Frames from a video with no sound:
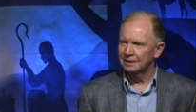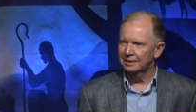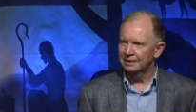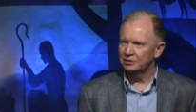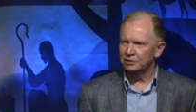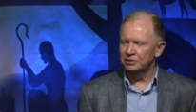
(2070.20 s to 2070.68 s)

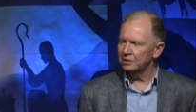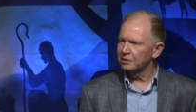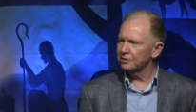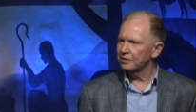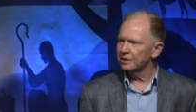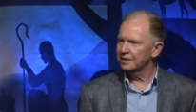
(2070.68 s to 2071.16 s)
Just
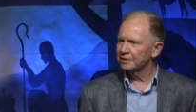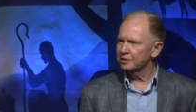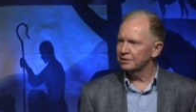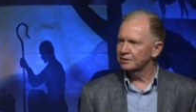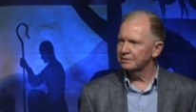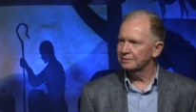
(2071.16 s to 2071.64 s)
little
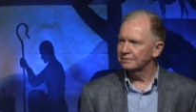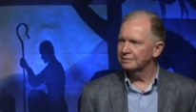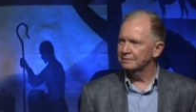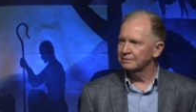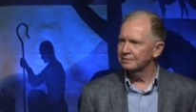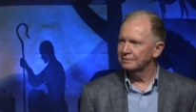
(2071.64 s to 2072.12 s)
things.
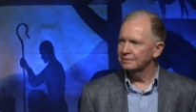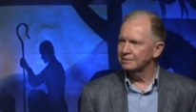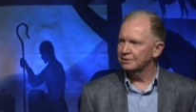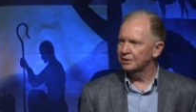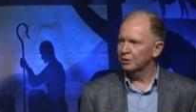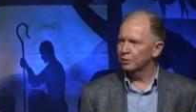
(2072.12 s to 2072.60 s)

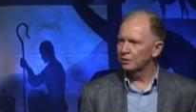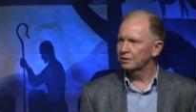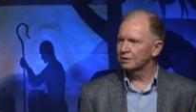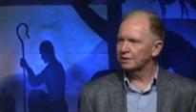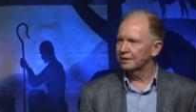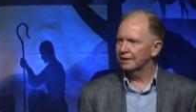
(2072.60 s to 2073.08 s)
You know, we're
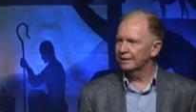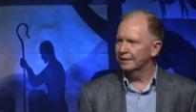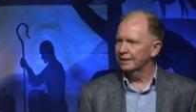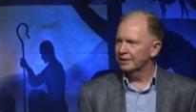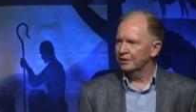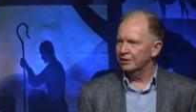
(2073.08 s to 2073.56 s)
looking at,
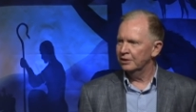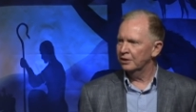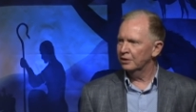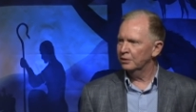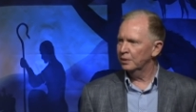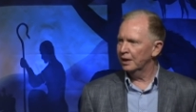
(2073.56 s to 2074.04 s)
you
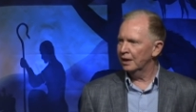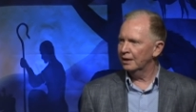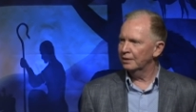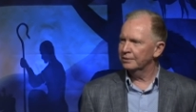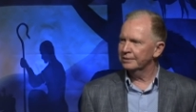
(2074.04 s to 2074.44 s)
know, when I,